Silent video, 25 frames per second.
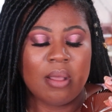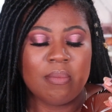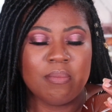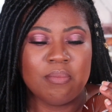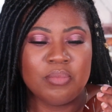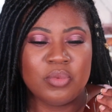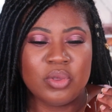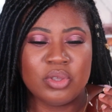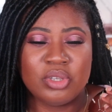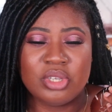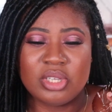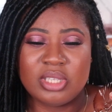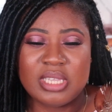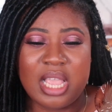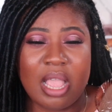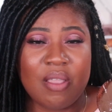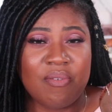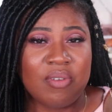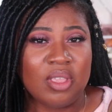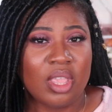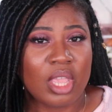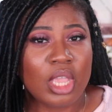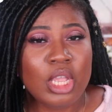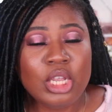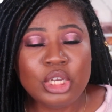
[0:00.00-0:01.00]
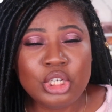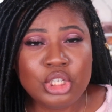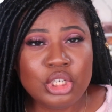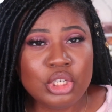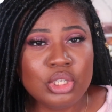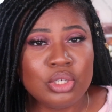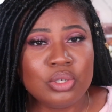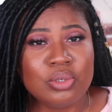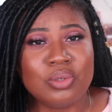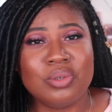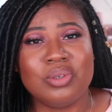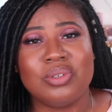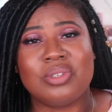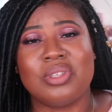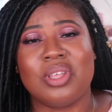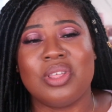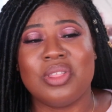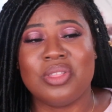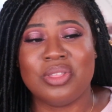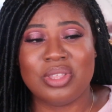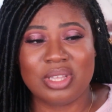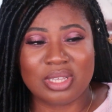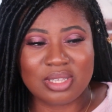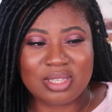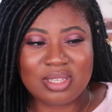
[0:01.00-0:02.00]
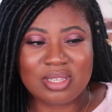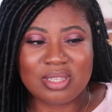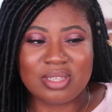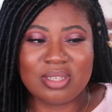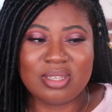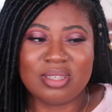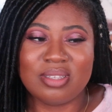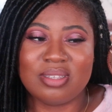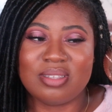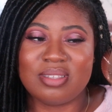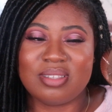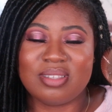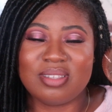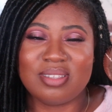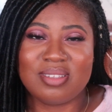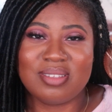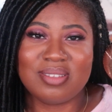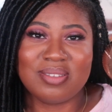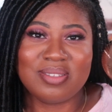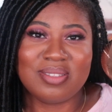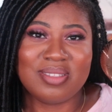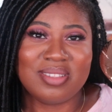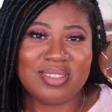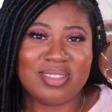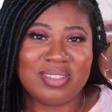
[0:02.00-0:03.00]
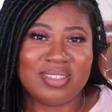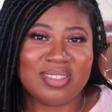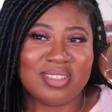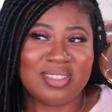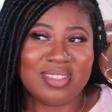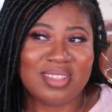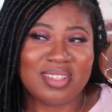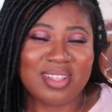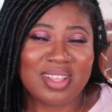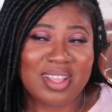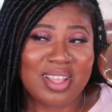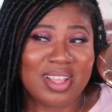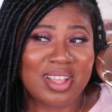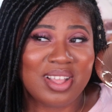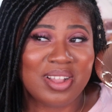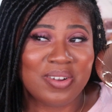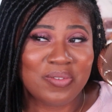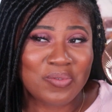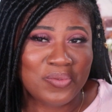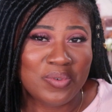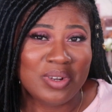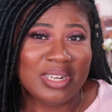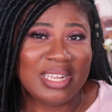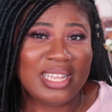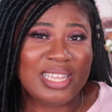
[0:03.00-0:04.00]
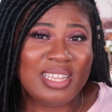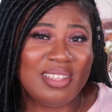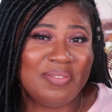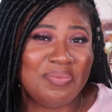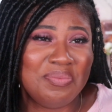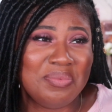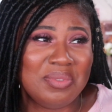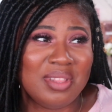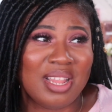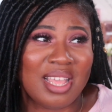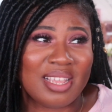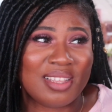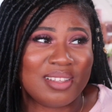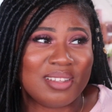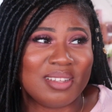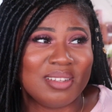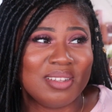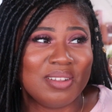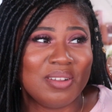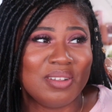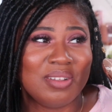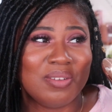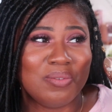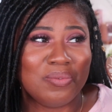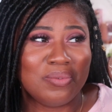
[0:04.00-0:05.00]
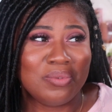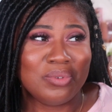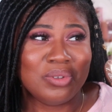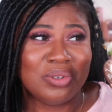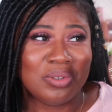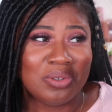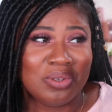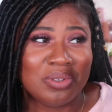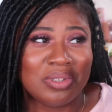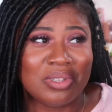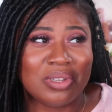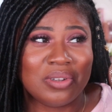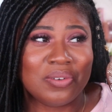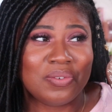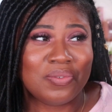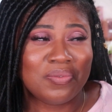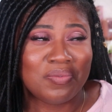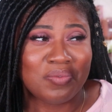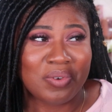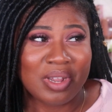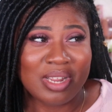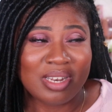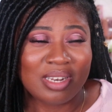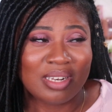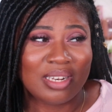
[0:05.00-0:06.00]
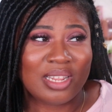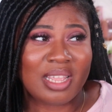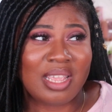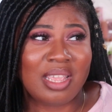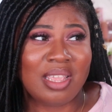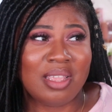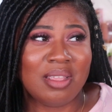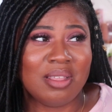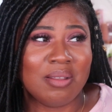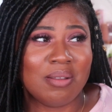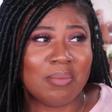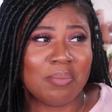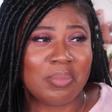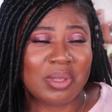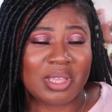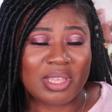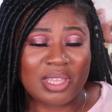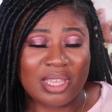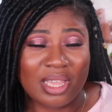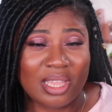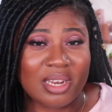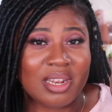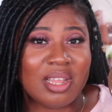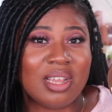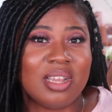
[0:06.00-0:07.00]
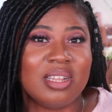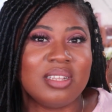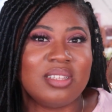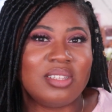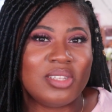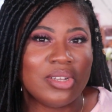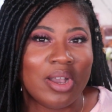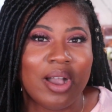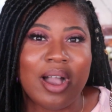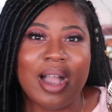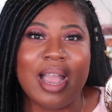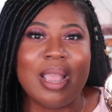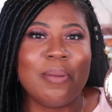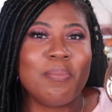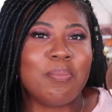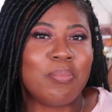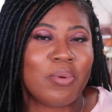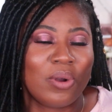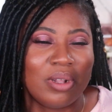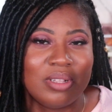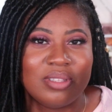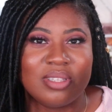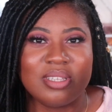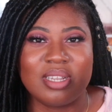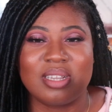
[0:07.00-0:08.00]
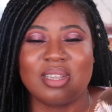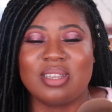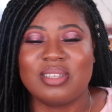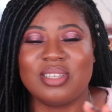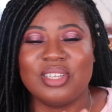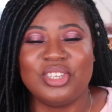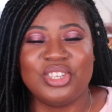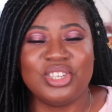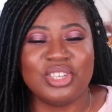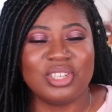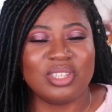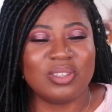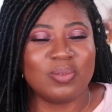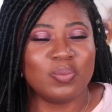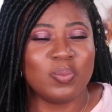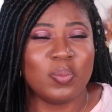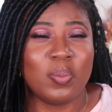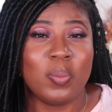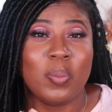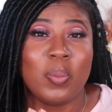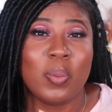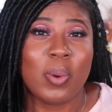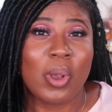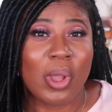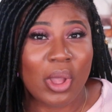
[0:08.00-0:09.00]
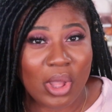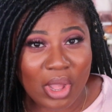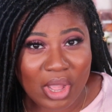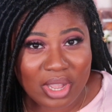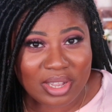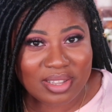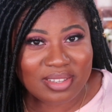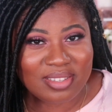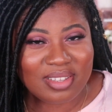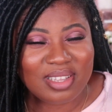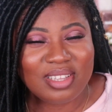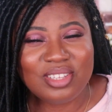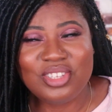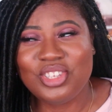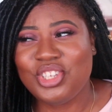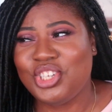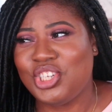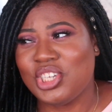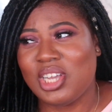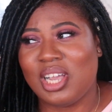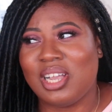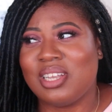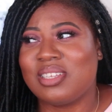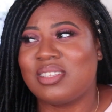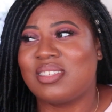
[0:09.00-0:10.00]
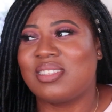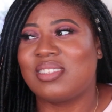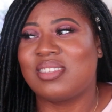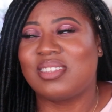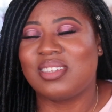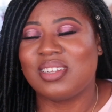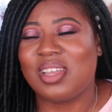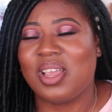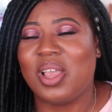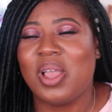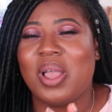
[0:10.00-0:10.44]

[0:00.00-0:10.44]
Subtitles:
you're just having issues, this is a really like user-friendly beginner type bronzer because it just works. It just